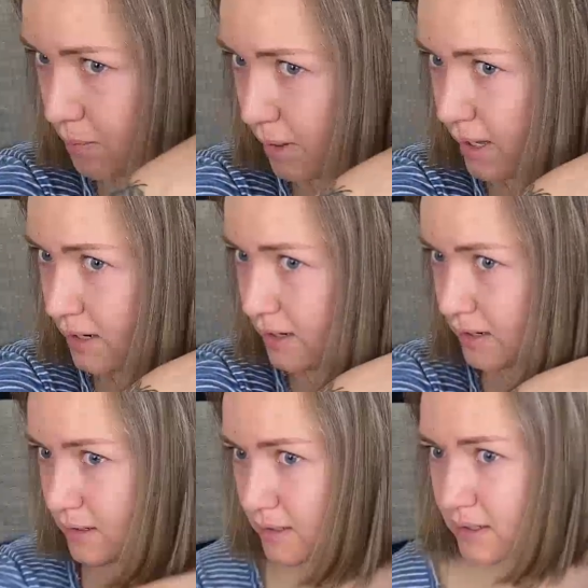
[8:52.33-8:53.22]
but
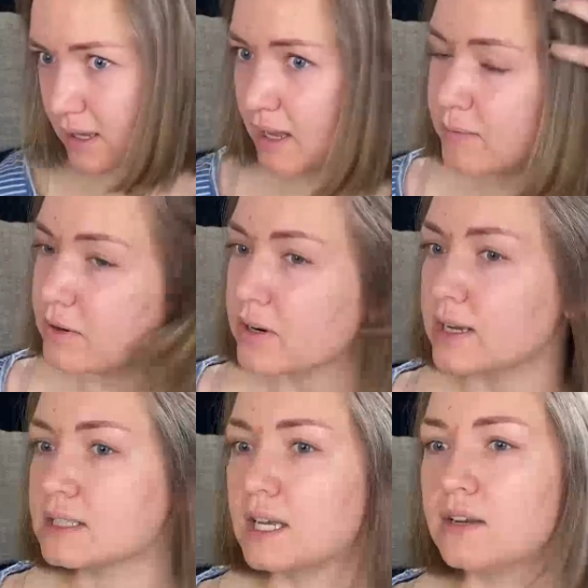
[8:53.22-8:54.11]
I'm very
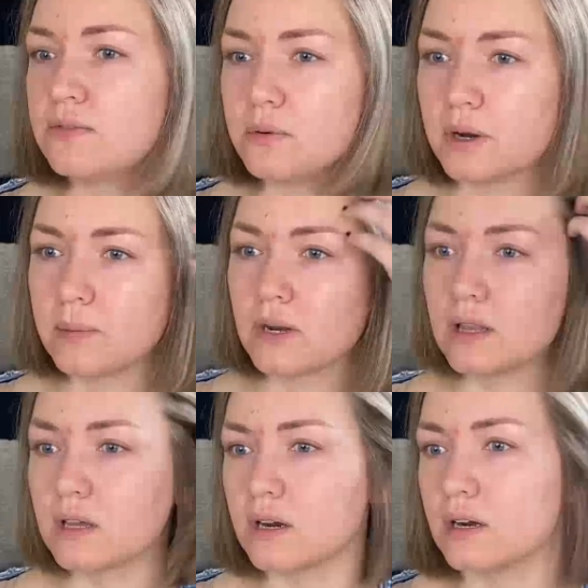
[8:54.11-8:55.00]
excited for what I'm gonna
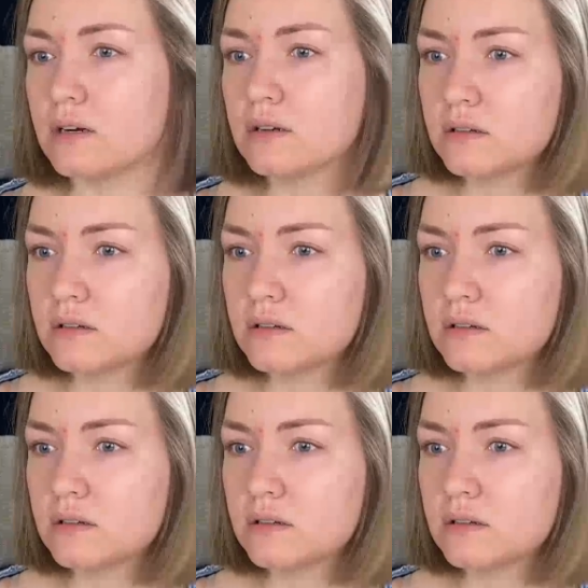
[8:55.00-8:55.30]
learn.